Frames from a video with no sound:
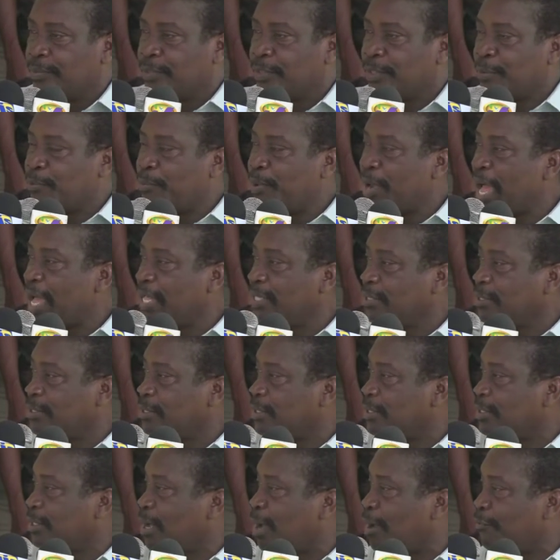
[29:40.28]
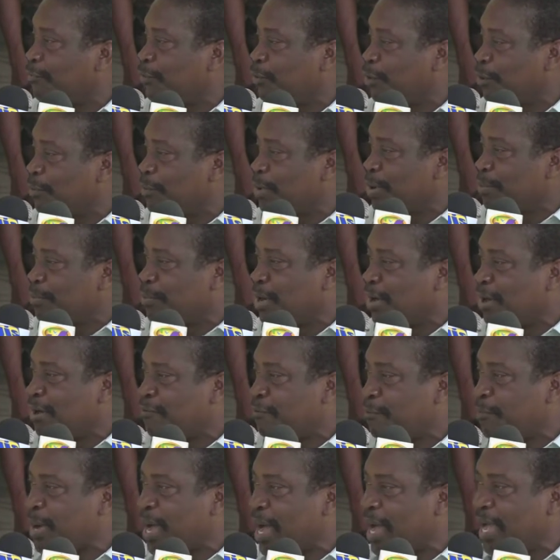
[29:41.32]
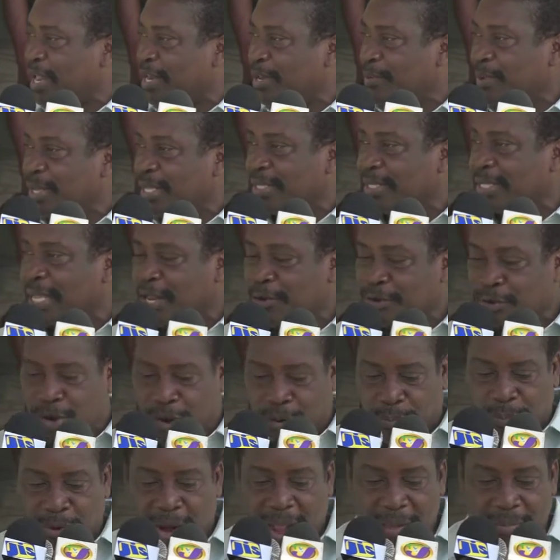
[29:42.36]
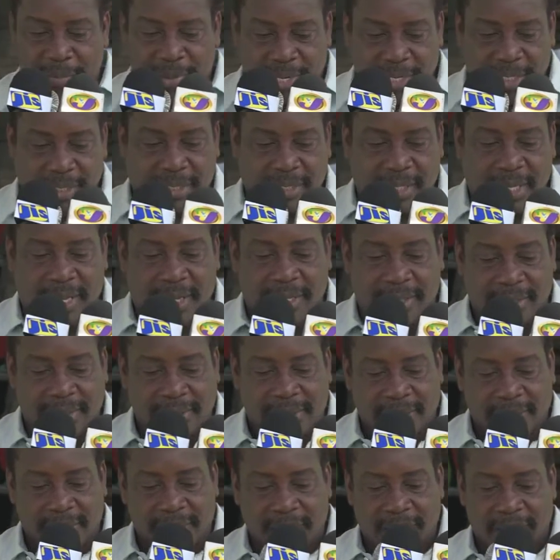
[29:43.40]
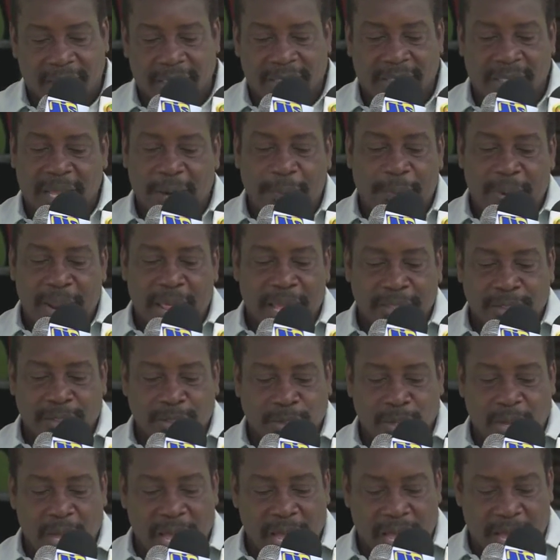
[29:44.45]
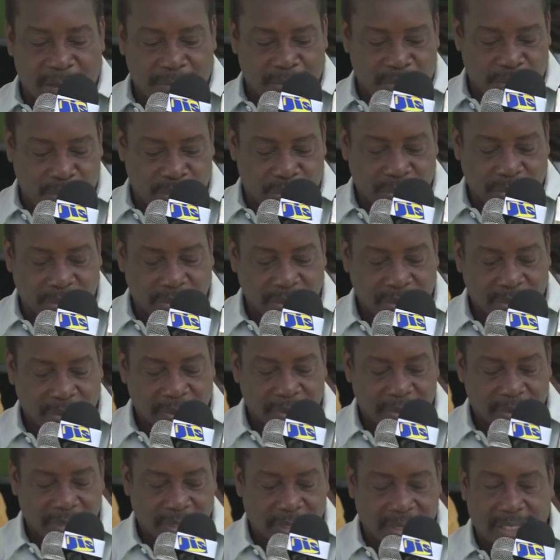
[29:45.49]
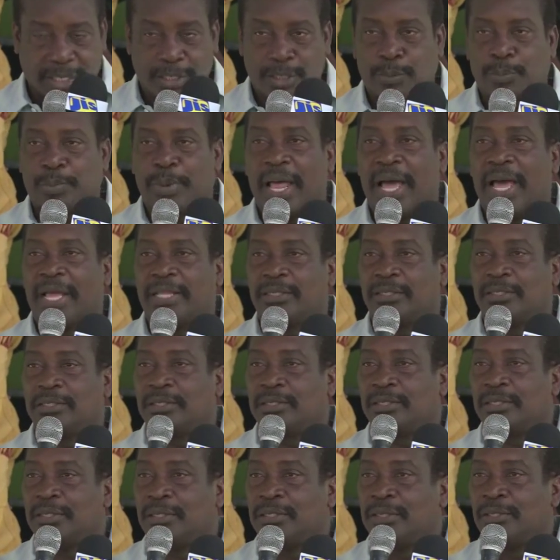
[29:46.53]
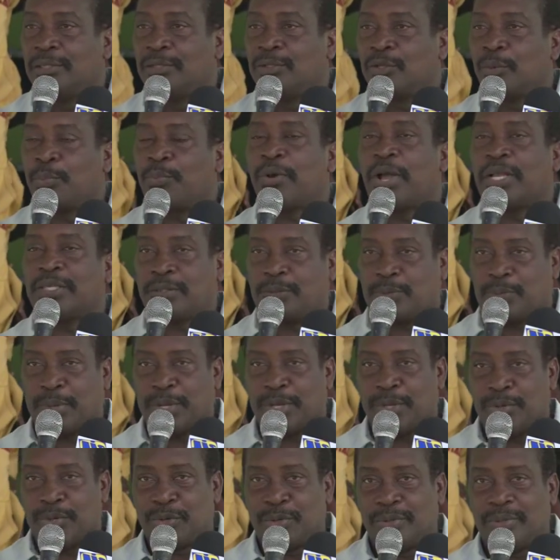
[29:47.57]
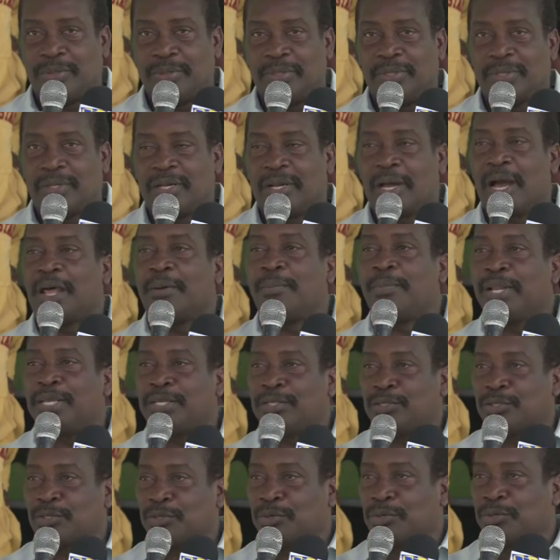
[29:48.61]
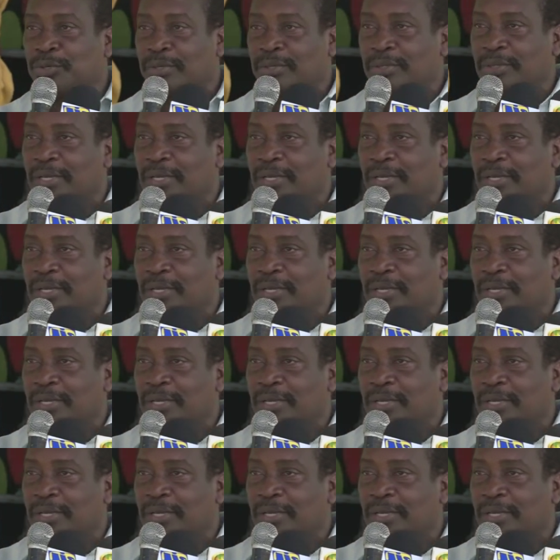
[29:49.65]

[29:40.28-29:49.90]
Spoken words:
The plans of your member of parliament and your prime minister is not plans to harm you. It is plans to prosper you. God bless you.